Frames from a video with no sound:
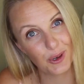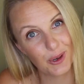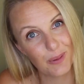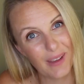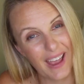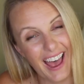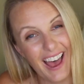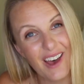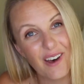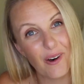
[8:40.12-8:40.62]
on
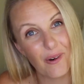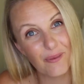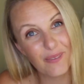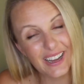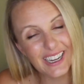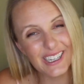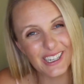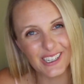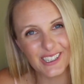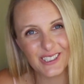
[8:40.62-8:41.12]
about on
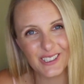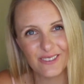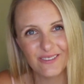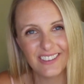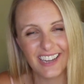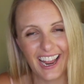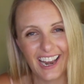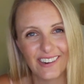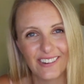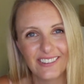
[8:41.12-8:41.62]
my YouTube
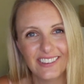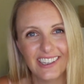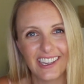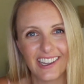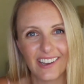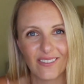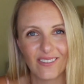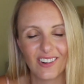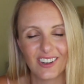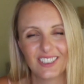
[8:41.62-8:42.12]
channel. You
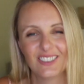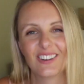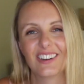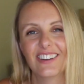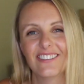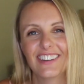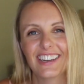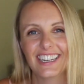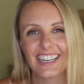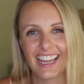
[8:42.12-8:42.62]
can watch one
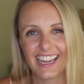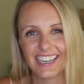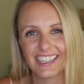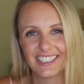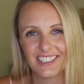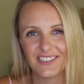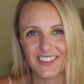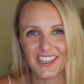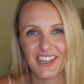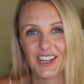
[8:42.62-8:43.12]
of my
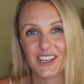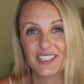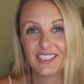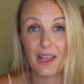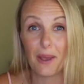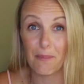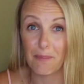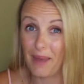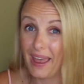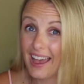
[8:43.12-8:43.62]
latest videos
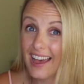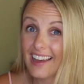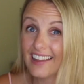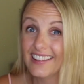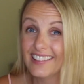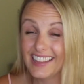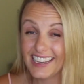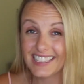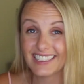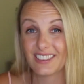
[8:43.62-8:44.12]

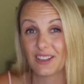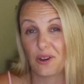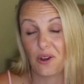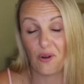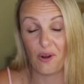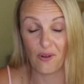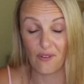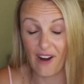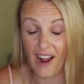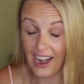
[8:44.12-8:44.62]
about this
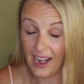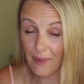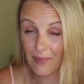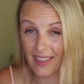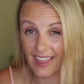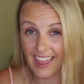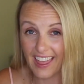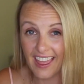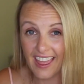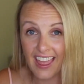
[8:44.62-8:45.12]
right up
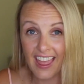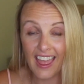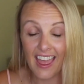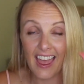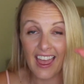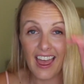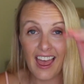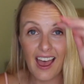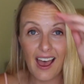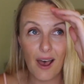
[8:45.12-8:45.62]
there.
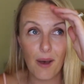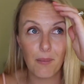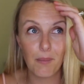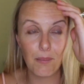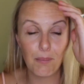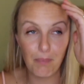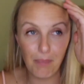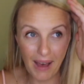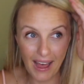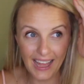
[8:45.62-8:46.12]

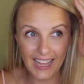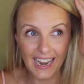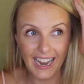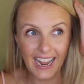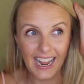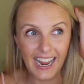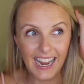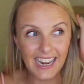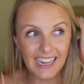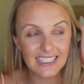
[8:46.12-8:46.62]
But
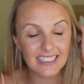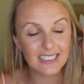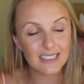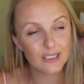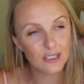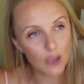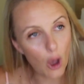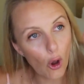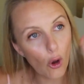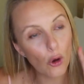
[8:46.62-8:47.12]
it's
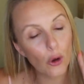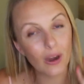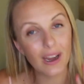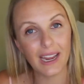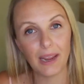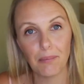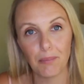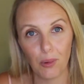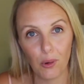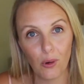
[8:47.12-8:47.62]
so
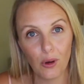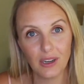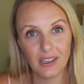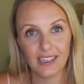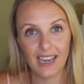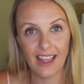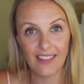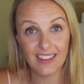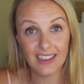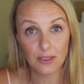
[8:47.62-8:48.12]

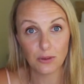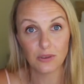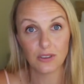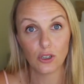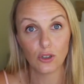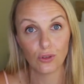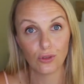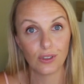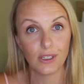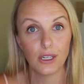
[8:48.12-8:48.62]
important, and this was a
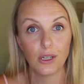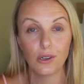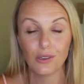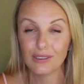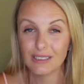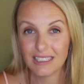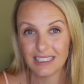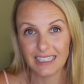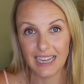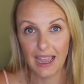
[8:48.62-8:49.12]
critical
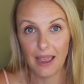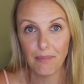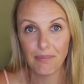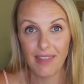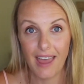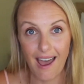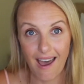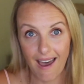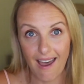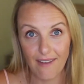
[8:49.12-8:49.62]
step
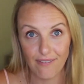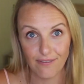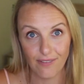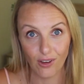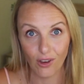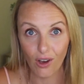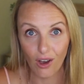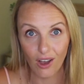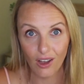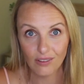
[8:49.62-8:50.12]
that I
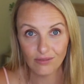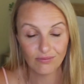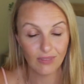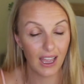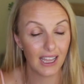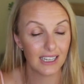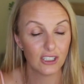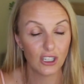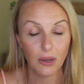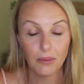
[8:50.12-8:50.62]
forgot.
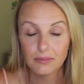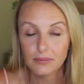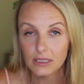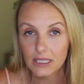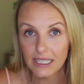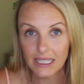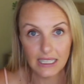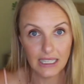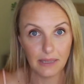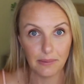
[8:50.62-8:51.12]
I
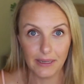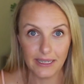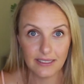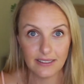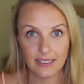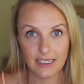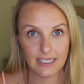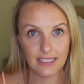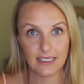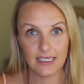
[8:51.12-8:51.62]
completely
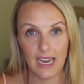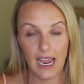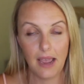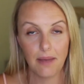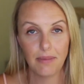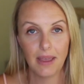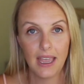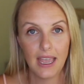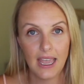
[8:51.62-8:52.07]
missed this step.